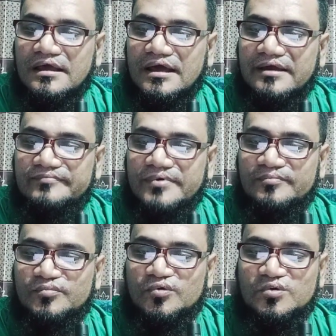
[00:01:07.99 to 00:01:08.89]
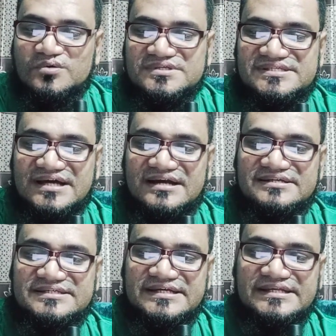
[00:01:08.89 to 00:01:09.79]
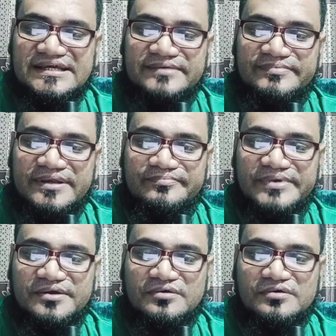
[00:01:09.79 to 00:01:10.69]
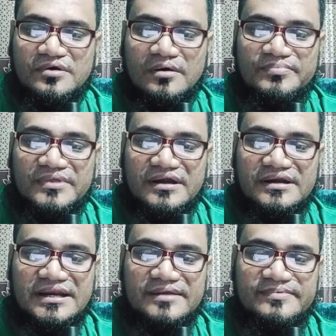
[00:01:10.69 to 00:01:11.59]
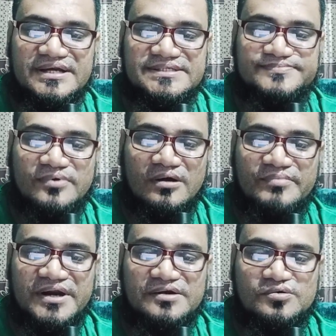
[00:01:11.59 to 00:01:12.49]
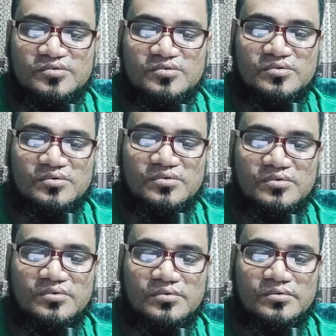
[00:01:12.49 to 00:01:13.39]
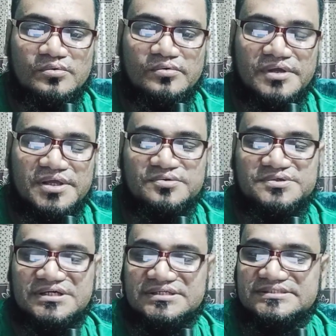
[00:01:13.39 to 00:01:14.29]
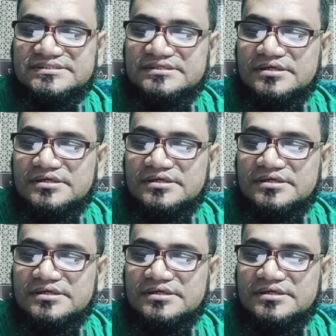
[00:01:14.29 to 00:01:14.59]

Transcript: and from Google search in given period of the relevance format to users.